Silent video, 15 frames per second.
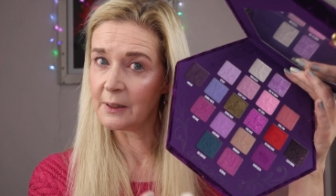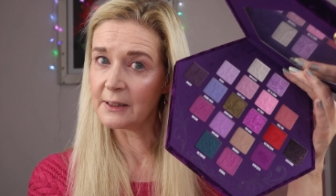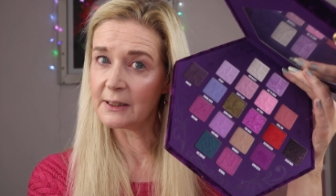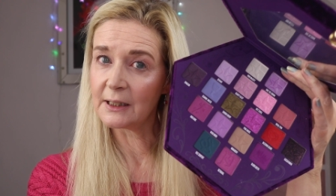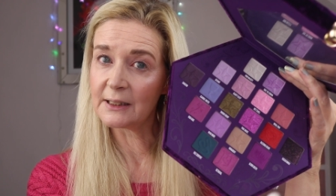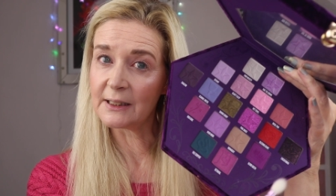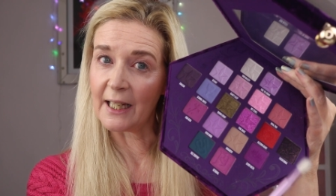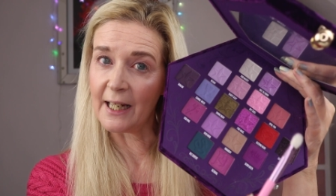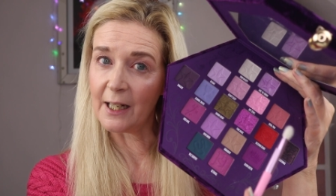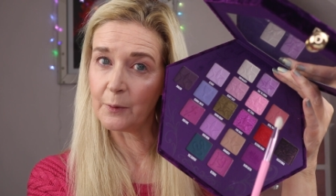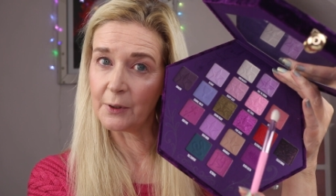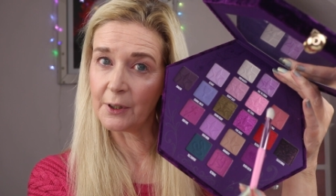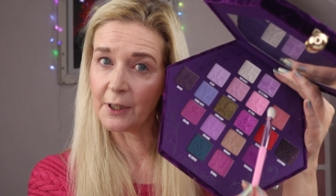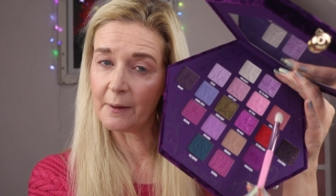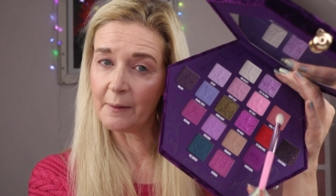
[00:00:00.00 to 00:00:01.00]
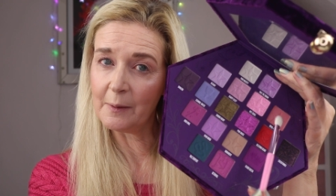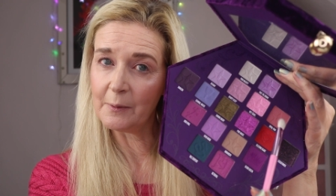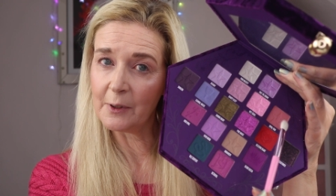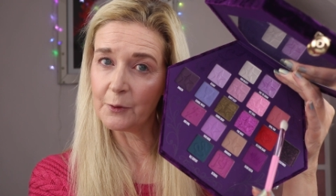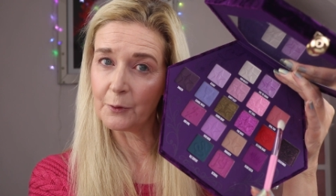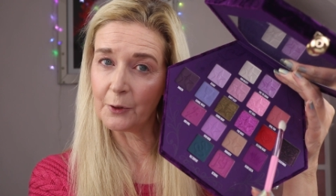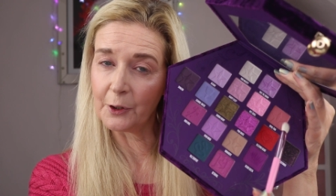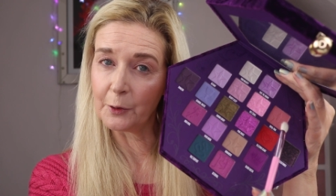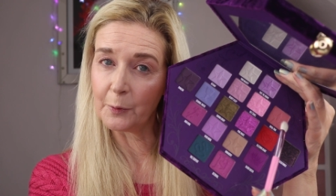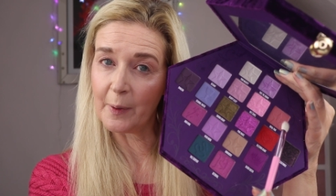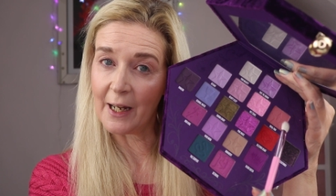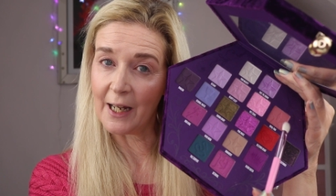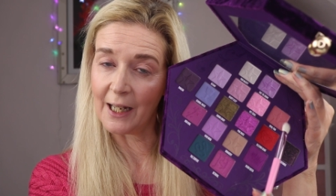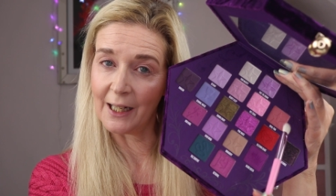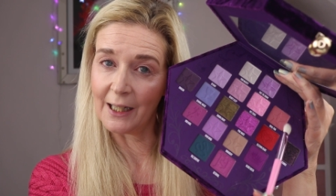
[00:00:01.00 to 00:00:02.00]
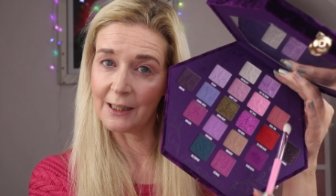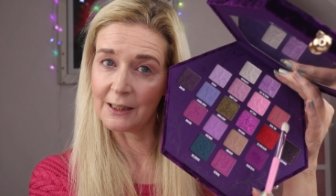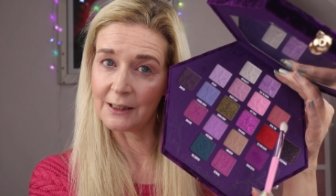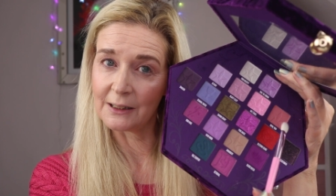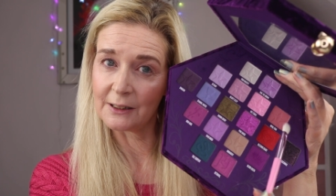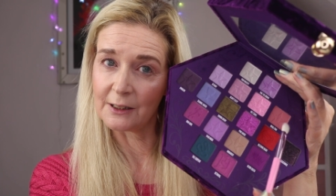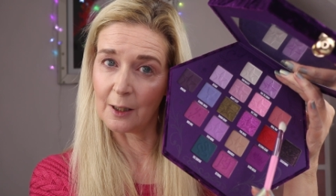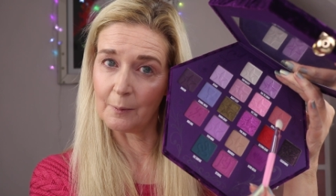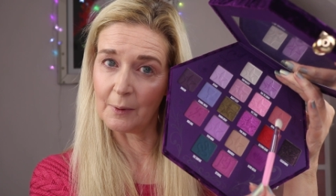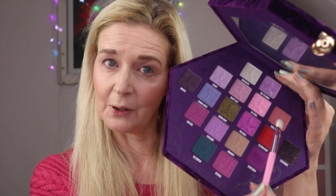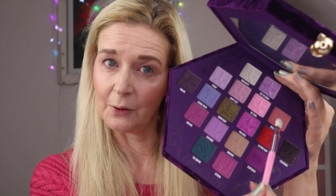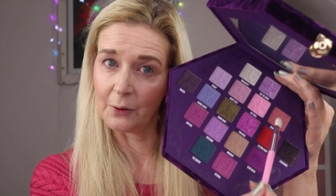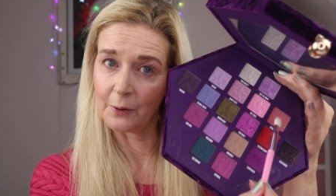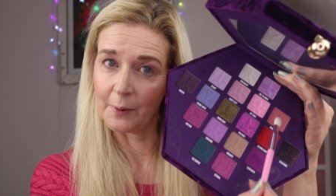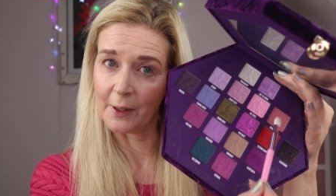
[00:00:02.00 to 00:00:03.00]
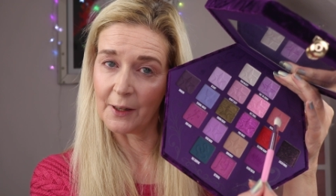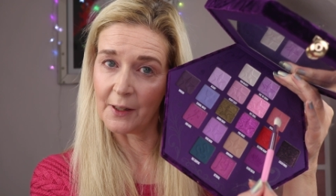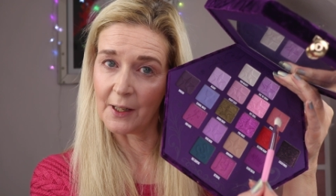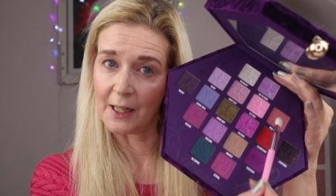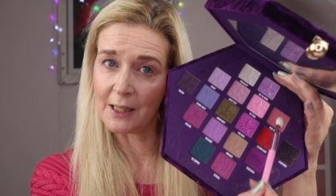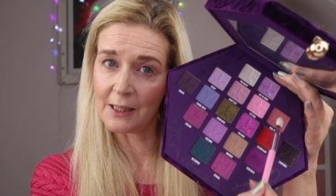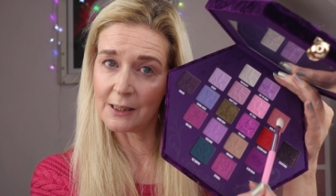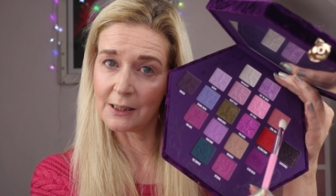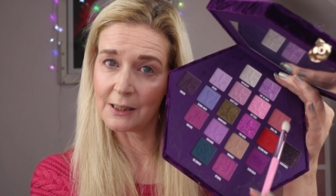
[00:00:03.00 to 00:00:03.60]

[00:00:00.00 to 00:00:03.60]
as I say I want to go in with Royal Pain and start my look with that